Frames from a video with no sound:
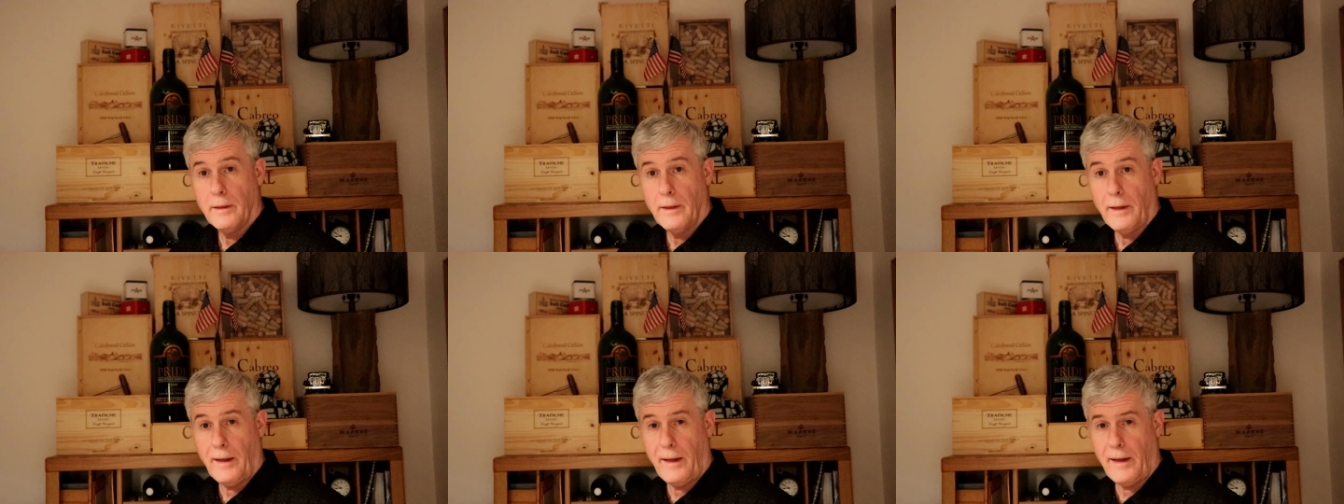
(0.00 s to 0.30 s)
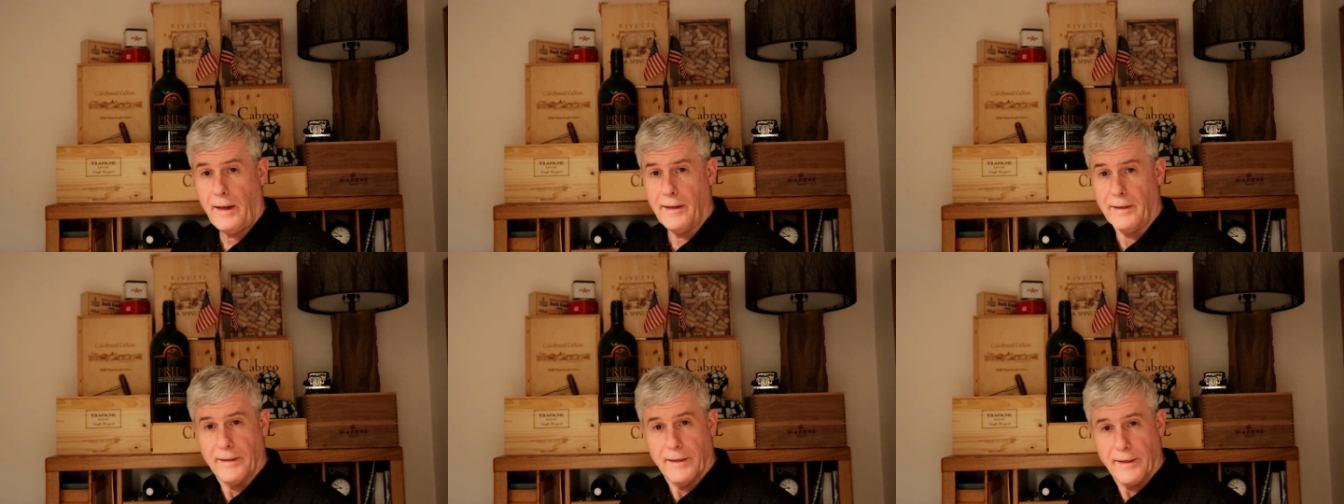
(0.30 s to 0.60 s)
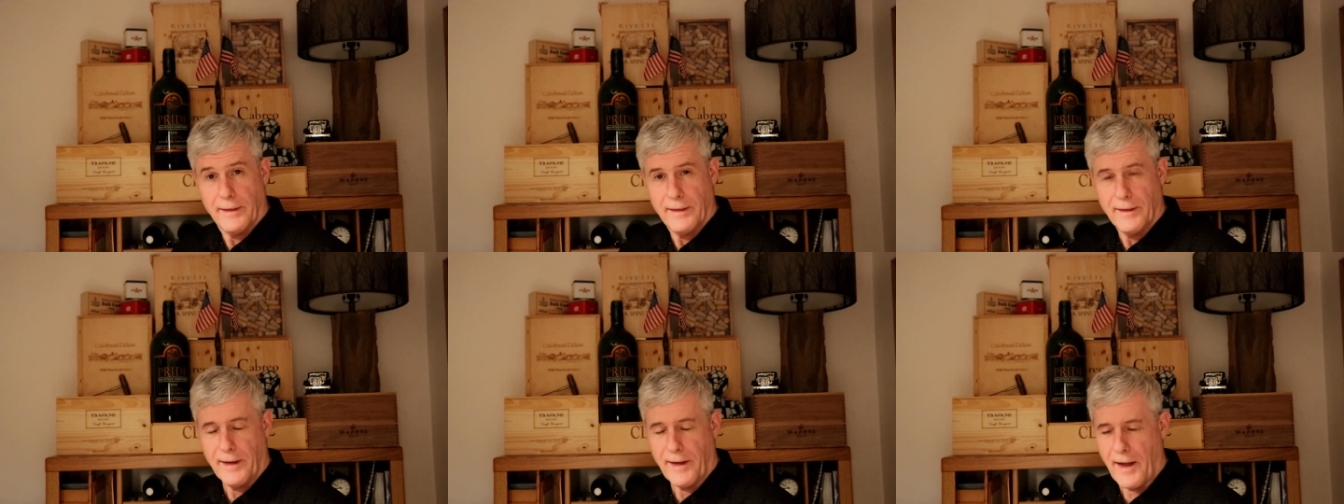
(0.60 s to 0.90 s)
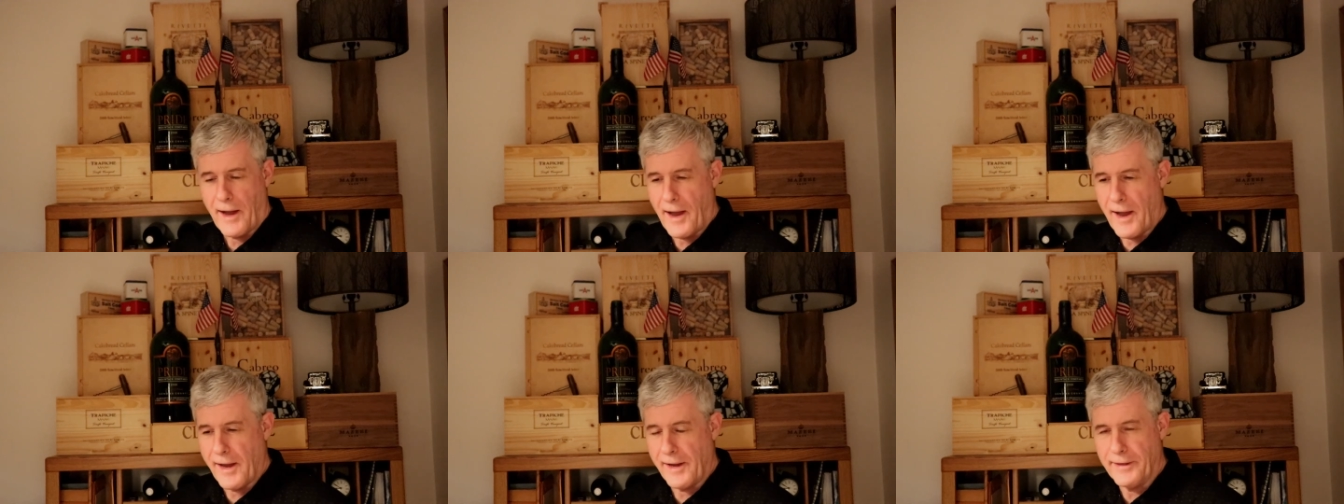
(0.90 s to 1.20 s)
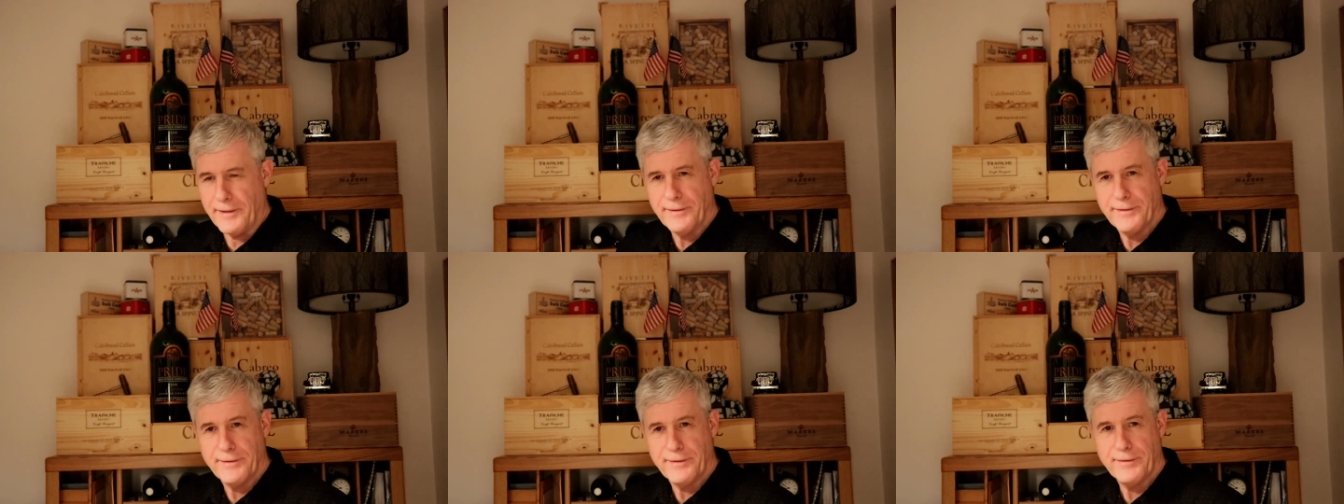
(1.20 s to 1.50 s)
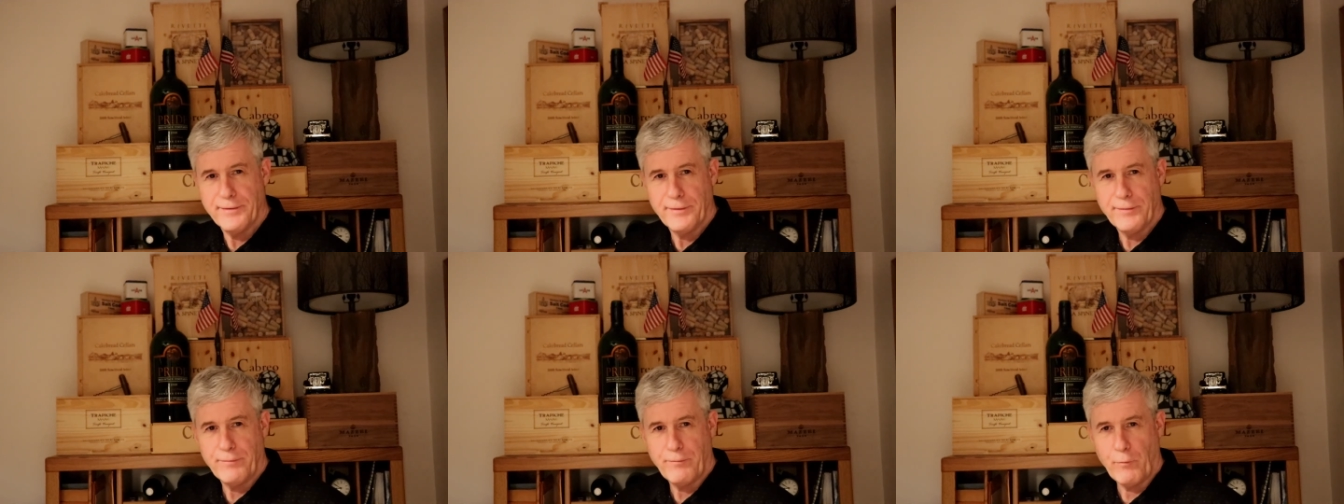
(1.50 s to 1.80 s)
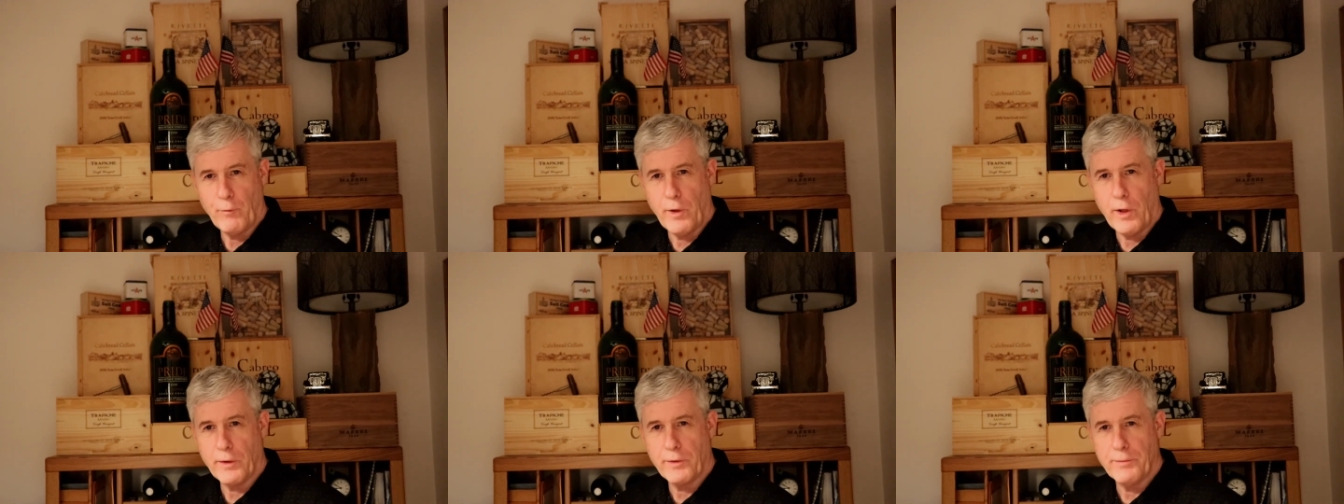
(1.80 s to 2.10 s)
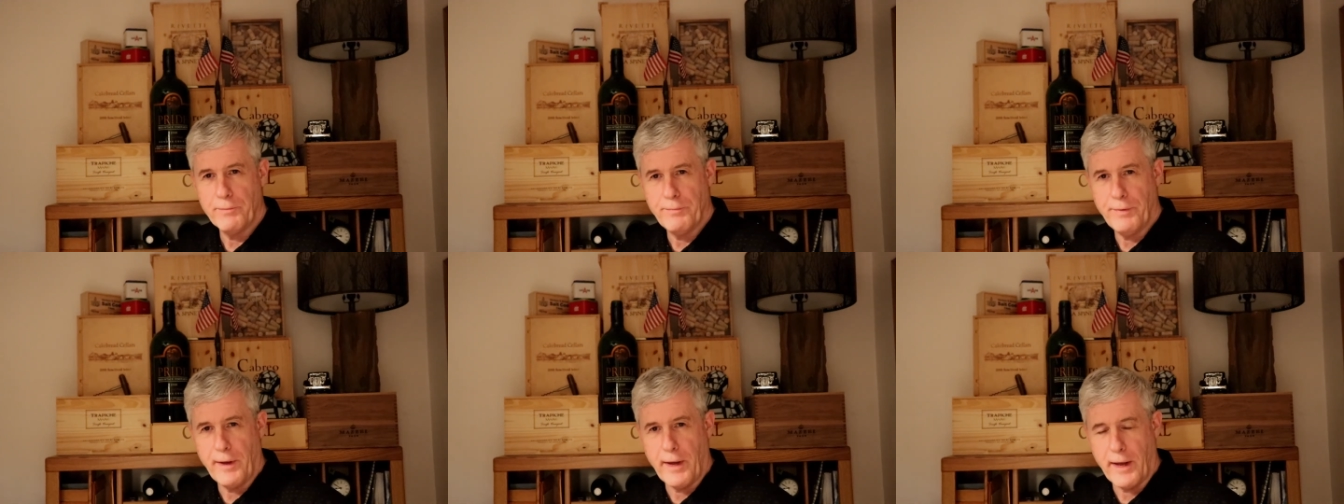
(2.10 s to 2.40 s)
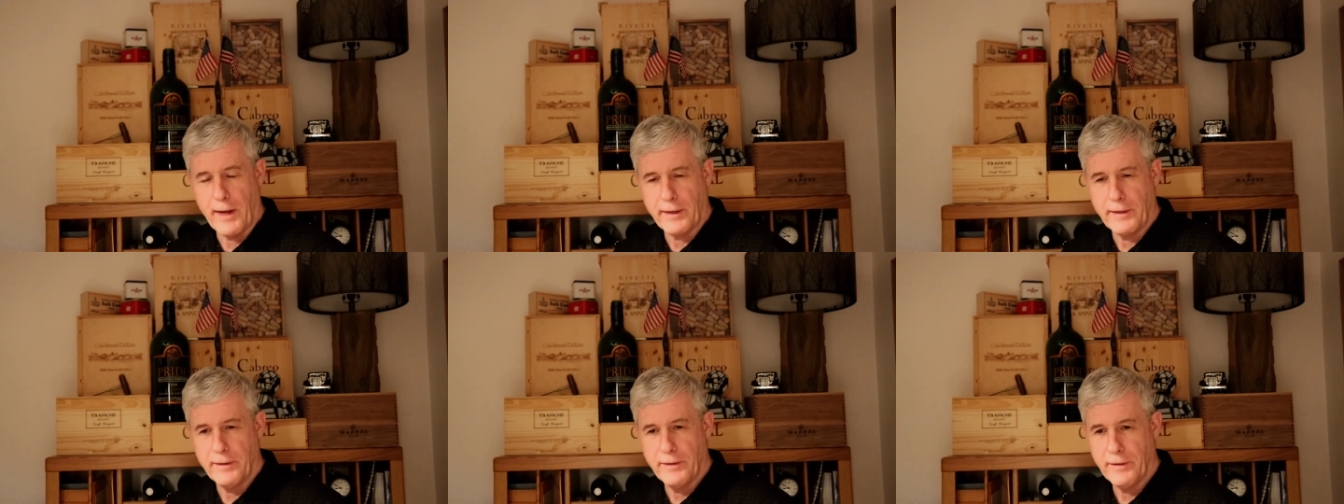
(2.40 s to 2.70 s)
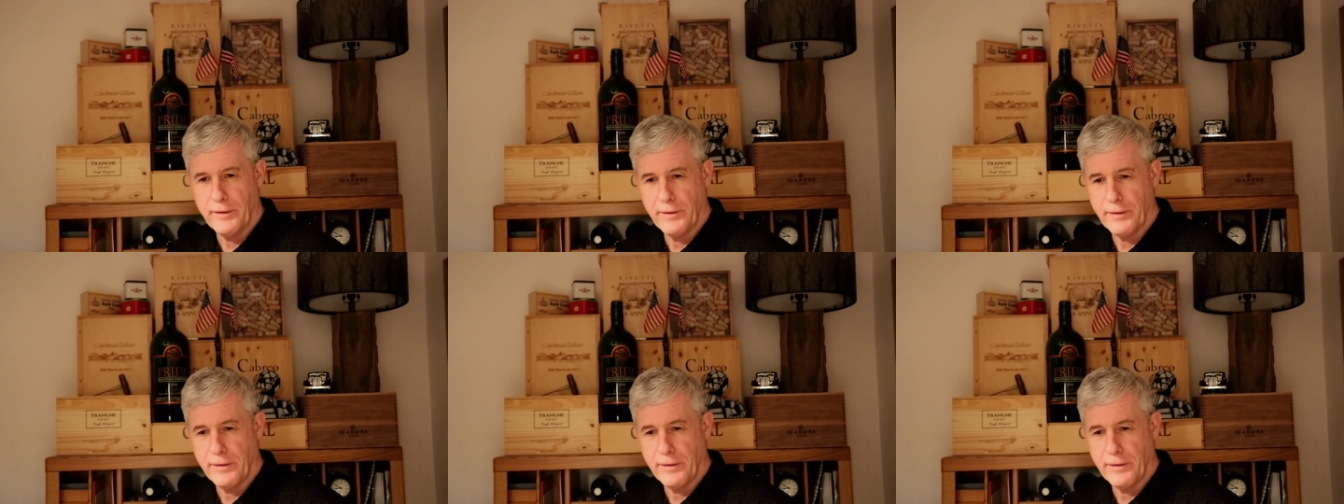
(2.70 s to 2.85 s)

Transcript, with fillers: Hey, hi, welcome back.